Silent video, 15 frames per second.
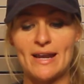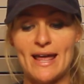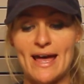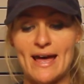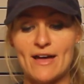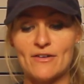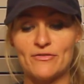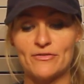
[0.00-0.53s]
in
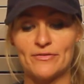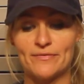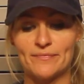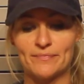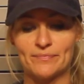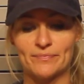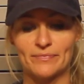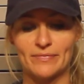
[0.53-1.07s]
half
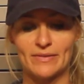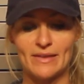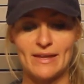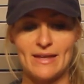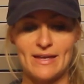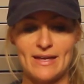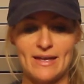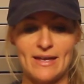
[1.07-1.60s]

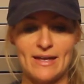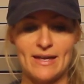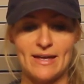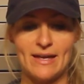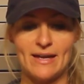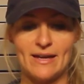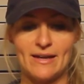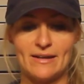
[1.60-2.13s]

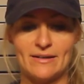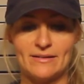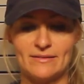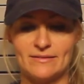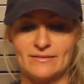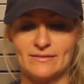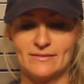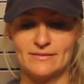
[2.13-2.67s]

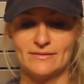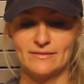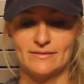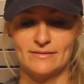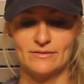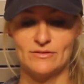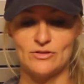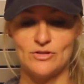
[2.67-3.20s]
and
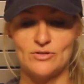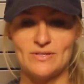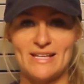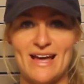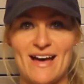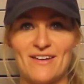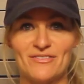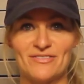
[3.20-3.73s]
use
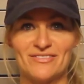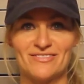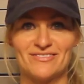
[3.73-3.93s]
half.